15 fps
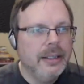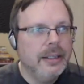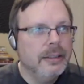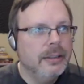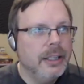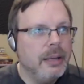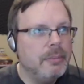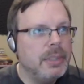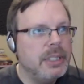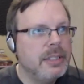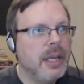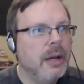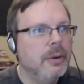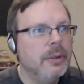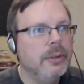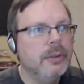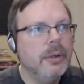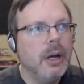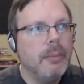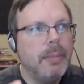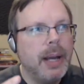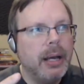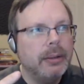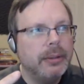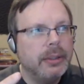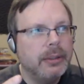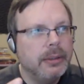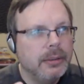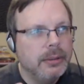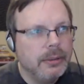let me tell you about
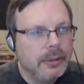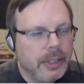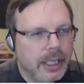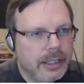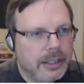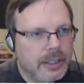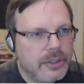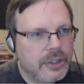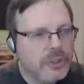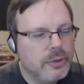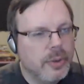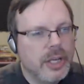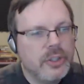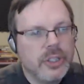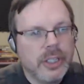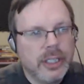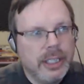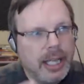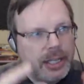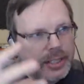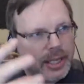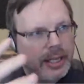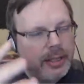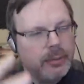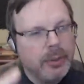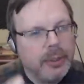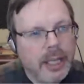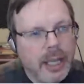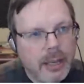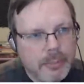the situation, and that's kind of where the
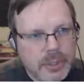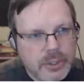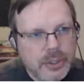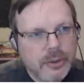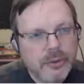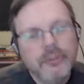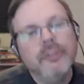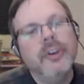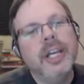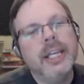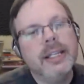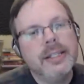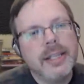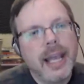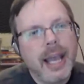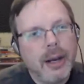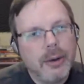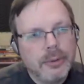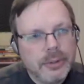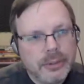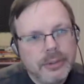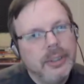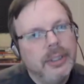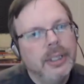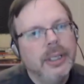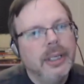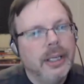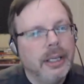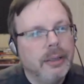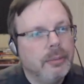episode fades out
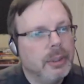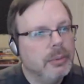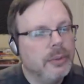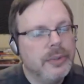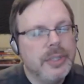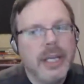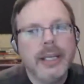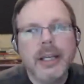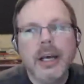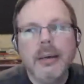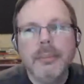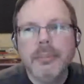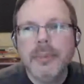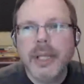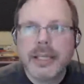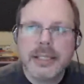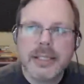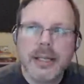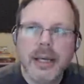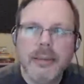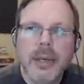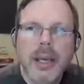and where we'll take up next time.